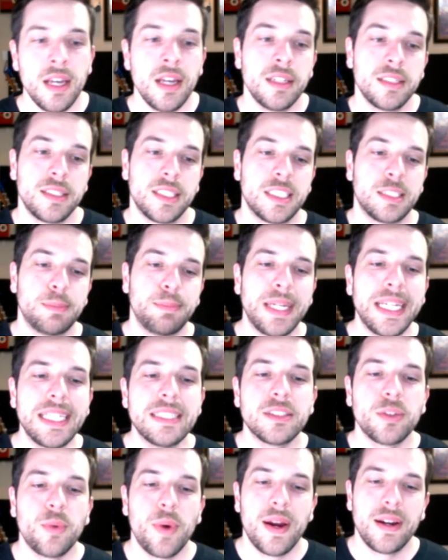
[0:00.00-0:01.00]
to
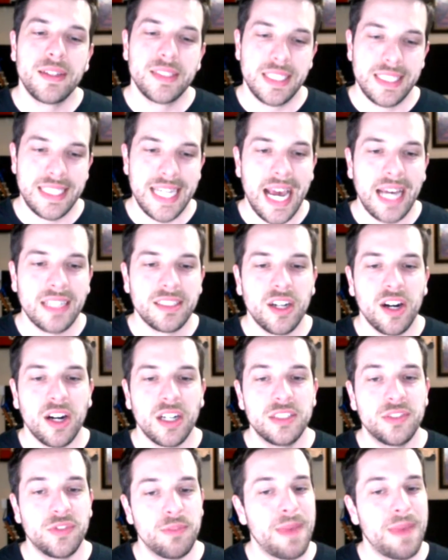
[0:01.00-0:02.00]
speed squares and task
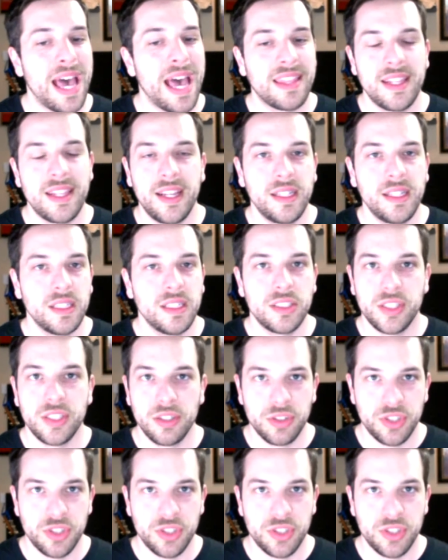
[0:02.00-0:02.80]
cards for math and English.